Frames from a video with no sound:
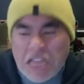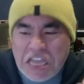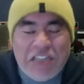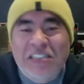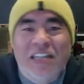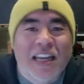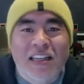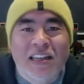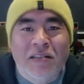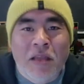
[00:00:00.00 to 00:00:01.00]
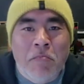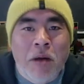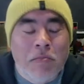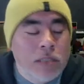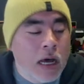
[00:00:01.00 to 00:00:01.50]
excited and
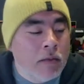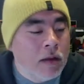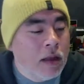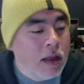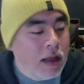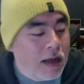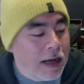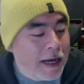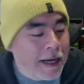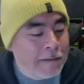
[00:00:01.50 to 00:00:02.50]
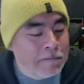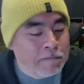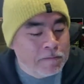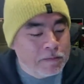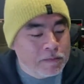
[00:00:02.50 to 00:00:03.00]
pumped up.
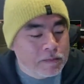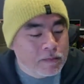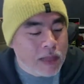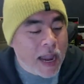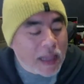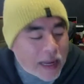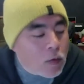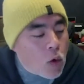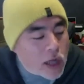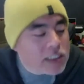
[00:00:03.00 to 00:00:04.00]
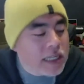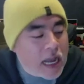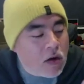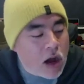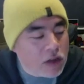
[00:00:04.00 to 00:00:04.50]
I like watching
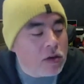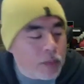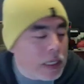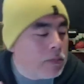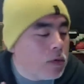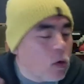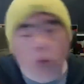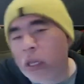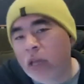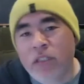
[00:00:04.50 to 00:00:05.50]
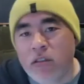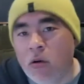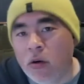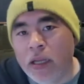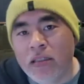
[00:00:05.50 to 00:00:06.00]
how other people weave
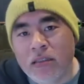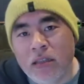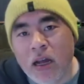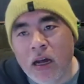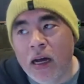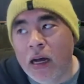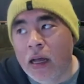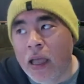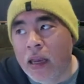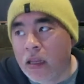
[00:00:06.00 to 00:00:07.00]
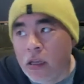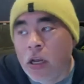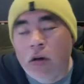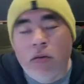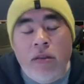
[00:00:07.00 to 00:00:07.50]
stories. And
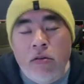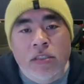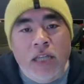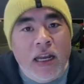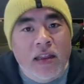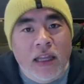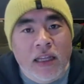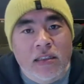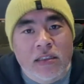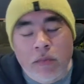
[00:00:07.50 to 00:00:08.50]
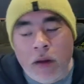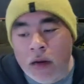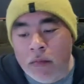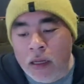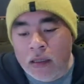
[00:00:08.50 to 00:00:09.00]
those kind of things
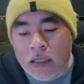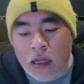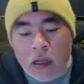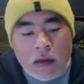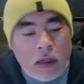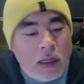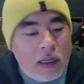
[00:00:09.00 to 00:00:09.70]
inspire me to tell,